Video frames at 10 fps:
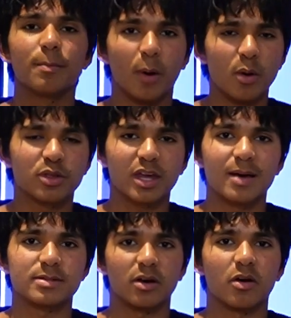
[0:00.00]
Both
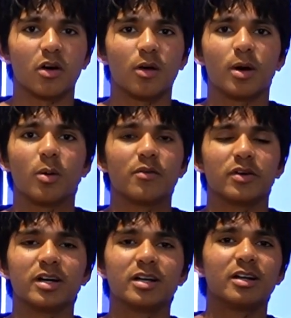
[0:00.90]
games at home,
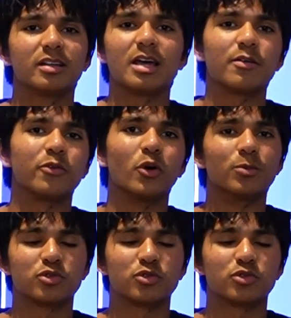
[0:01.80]
however, their form